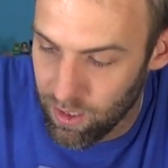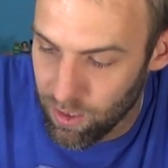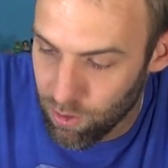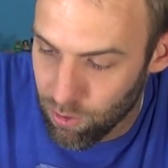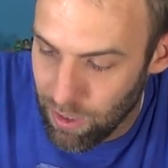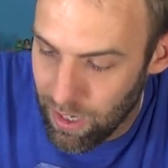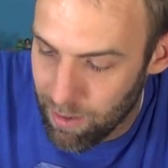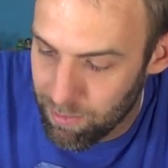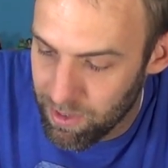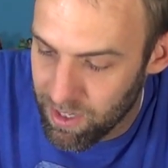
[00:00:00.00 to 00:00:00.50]

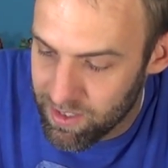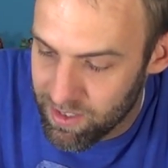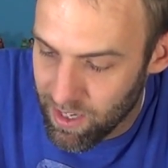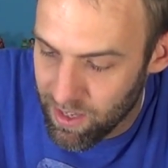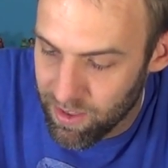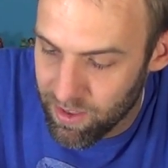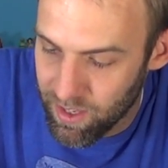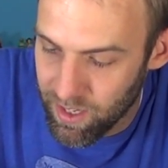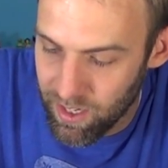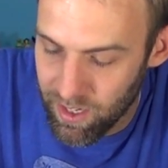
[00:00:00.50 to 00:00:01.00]
Crominus, I
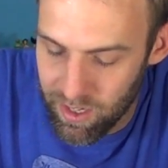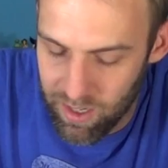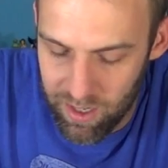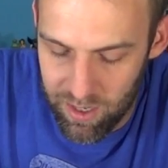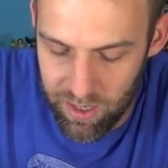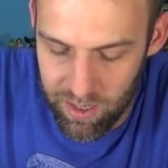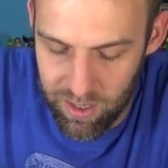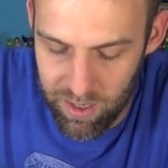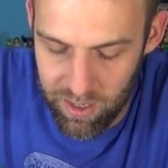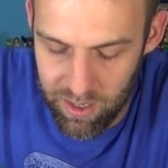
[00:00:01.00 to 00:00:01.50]
think,
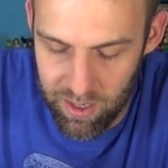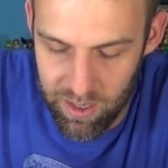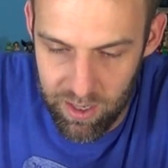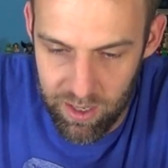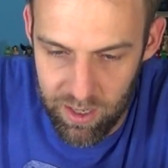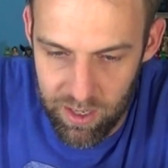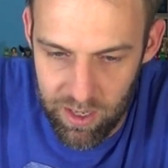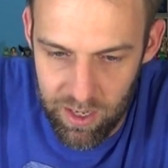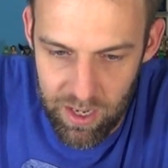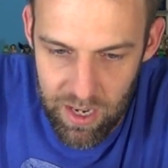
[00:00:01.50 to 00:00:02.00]

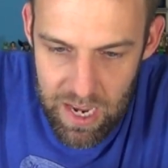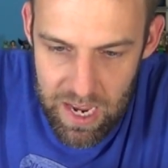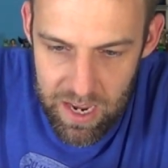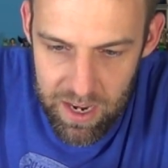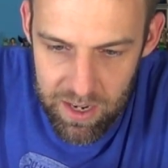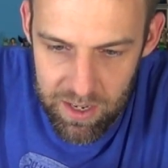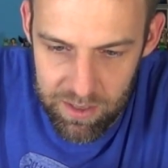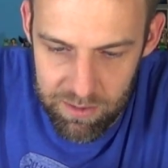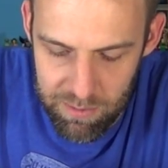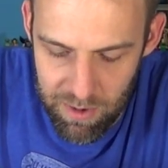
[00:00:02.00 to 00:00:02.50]

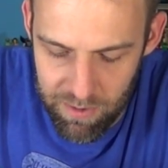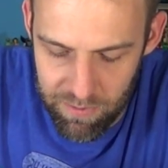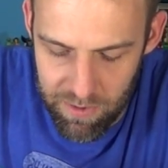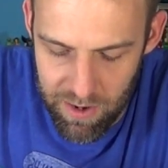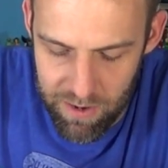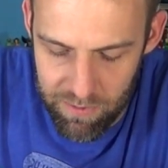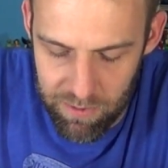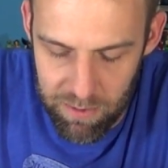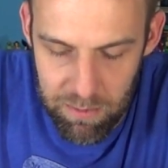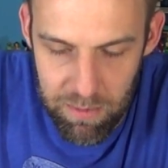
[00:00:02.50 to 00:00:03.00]
is my
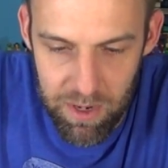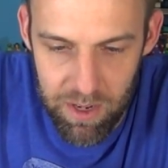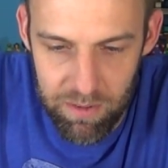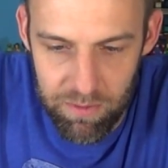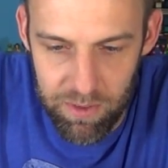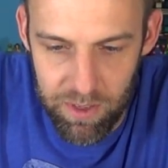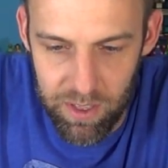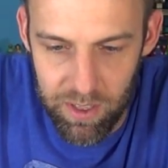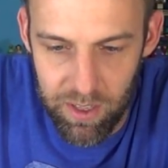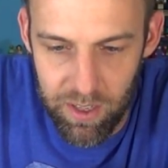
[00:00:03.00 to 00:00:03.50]
favorite
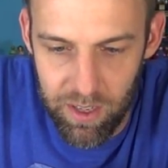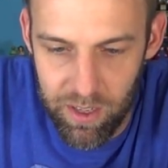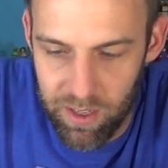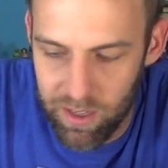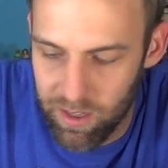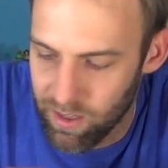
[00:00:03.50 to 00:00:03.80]
minifig